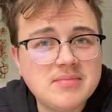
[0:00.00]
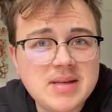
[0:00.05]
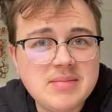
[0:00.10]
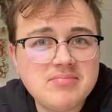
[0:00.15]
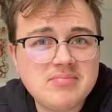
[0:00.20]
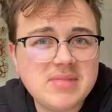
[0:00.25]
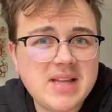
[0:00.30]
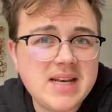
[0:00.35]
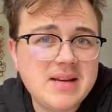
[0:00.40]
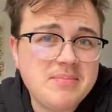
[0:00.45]

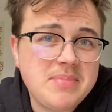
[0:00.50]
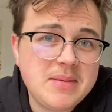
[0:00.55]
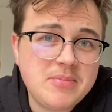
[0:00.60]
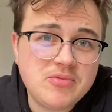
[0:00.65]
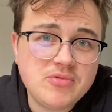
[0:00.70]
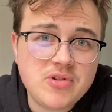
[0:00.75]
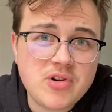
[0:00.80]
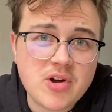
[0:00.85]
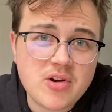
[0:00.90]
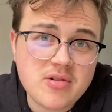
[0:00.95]
letting people
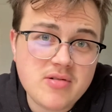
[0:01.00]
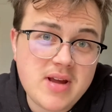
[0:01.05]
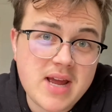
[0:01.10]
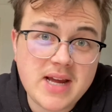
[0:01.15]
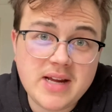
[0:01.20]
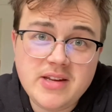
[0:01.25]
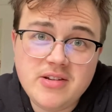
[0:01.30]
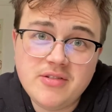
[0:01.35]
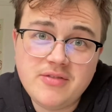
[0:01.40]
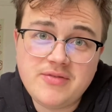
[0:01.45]
know how
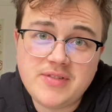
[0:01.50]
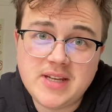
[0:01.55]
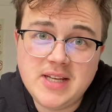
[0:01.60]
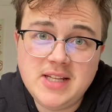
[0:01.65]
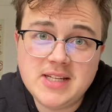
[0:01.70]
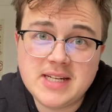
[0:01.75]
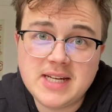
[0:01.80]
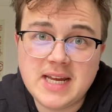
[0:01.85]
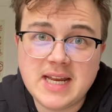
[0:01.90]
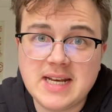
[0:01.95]
you're
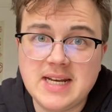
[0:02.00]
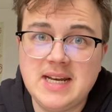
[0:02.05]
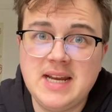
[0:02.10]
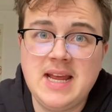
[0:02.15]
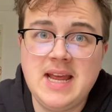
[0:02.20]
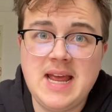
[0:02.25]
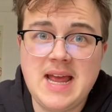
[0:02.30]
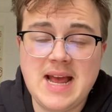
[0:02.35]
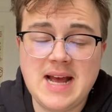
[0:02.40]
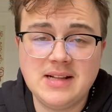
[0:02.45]
feeling and
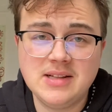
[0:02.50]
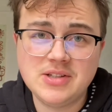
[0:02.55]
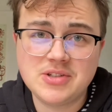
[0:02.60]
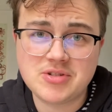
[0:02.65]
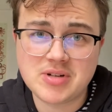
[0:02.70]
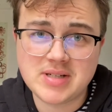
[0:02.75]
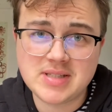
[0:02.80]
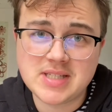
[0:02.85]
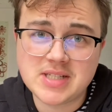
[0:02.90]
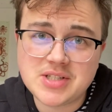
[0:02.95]
how the
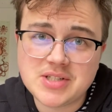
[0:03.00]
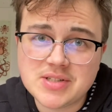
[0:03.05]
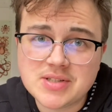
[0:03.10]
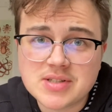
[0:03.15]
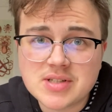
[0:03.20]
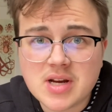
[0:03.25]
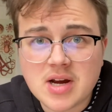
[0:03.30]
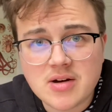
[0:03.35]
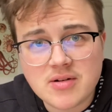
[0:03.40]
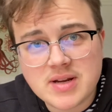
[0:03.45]
transition's
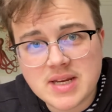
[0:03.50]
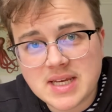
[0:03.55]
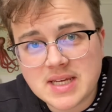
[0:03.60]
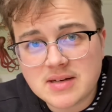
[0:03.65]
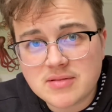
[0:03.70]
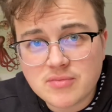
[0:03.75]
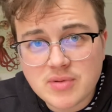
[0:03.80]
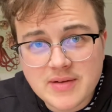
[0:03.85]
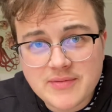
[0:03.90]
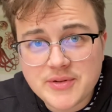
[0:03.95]
going
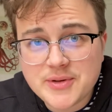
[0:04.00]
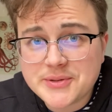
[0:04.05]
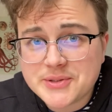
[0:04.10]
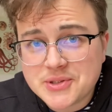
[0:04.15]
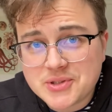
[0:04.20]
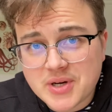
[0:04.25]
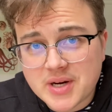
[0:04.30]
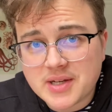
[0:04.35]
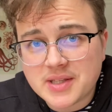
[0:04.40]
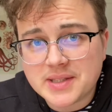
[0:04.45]
and whether you're
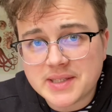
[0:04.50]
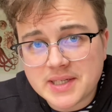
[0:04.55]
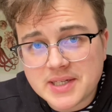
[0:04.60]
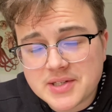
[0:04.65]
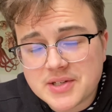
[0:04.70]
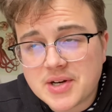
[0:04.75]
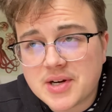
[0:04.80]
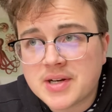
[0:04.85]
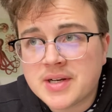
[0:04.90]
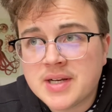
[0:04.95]
struggling or
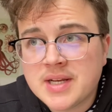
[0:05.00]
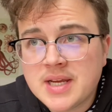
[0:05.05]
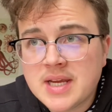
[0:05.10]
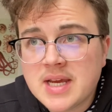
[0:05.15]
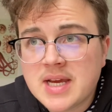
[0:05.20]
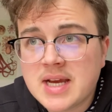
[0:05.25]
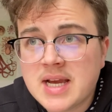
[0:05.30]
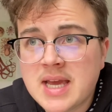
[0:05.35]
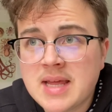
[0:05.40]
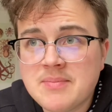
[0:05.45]
not
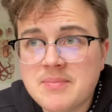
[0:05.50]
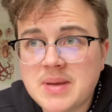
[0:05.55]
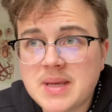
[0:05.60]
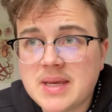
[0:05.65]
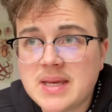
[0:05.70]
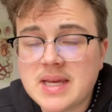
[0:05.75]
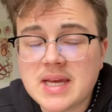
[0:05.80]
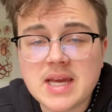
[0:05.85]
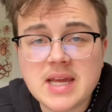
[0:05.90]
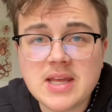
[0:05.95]
can
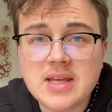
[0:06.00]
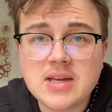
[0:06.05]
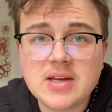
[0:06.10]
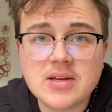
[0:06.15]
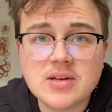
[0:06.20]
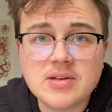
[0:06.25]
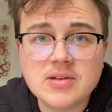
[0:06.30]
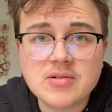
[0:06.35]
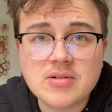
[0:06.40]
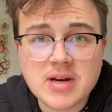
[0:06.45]
be
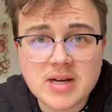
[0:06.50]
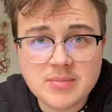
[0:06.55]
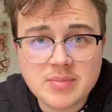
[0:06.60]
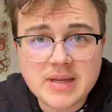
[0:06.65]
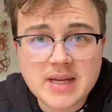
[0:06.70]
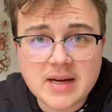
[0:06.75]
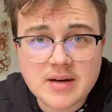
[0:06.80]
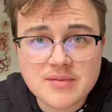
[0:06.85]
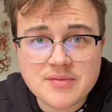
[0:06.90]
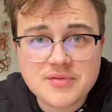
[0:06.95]
incredibly
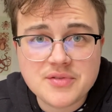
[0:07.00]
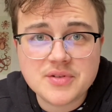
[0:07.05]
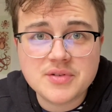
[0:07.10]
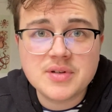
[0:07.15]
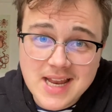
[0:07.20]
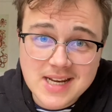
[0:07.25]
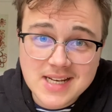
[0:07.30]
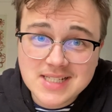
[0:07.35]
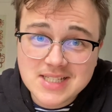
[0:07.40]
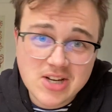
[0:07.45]
helpful.
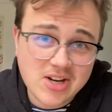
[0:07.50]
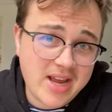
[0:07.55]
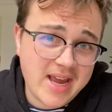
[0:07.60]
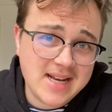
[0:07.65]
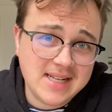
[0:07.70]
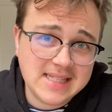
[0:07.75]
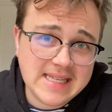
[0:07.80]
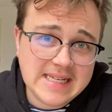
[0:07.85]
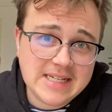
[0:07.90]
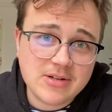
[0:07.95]
It's okay to
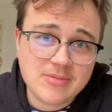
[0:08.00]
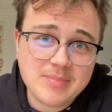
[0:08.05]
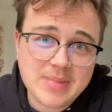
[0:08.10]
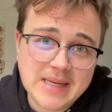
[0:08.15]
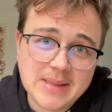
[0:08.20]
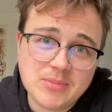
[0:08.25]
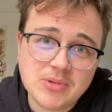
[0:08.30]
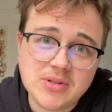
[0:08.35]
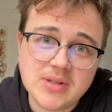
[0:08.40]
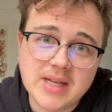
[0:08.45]
lean on
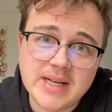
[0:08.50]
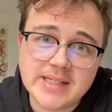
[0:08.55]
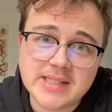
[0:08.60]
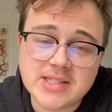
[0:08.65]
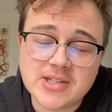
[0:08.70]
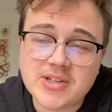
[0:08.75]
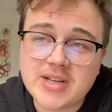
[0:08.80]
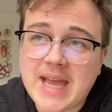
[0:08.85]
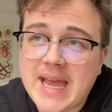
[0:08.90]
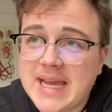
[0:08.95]
people and it's
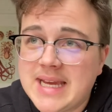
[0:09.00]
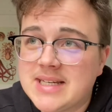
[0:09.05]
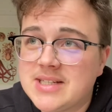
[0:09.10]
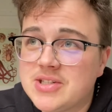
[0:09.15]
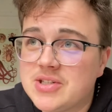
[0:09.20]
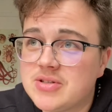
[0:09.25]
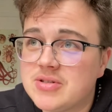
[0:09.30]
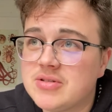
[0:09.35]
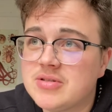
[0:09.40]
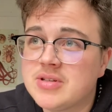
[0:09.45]
okay
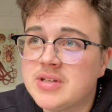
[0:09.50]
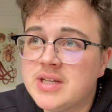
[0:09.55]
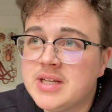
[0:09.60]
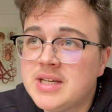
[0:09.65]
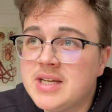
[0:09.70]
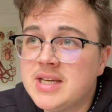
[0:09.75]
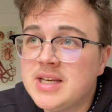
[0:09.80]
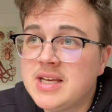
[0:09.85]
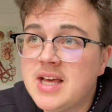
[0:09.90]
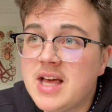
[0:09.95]
to,
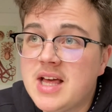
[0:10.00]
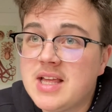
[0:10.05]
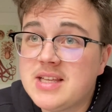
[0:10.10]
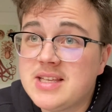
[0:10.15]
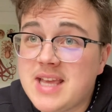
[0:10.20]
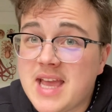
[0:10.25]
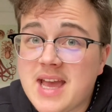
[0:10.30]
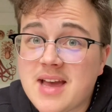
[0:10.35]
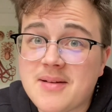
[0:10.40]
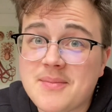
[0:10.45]

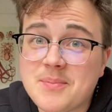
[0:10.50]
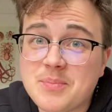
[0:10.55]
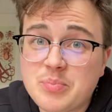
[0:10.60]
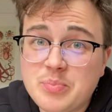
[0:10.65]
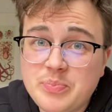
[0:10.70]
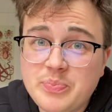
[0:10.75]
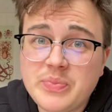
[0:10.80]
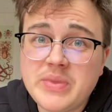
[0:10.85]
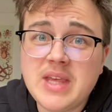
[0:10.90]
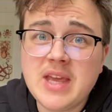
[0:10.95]

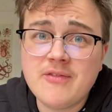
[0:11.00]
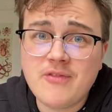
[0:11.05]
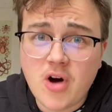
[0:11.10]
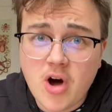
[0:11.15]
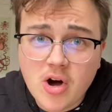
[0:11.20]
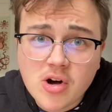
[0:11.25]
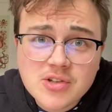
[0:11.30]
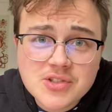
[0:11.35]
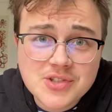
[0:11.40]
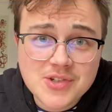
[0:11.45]
give
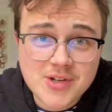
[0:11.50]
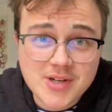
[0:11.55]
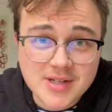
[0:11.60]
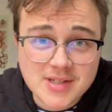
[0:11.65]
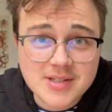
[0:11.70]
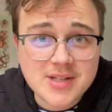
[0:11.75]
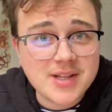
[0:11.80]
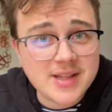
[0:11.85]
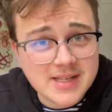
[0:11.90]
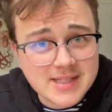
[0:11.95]
oxygen
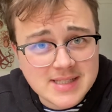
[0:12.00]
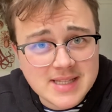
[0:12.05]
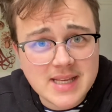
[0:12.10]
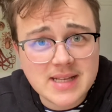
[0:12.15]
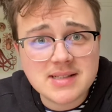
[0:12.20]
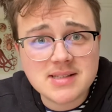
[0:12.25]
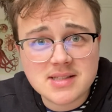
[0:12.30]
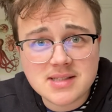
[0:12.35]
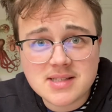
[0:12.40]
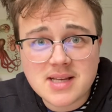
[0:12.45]
to these
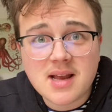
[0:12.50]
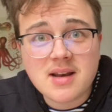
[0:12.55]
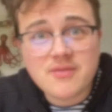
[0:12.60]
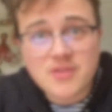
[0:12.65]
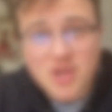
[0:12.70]
things inside of your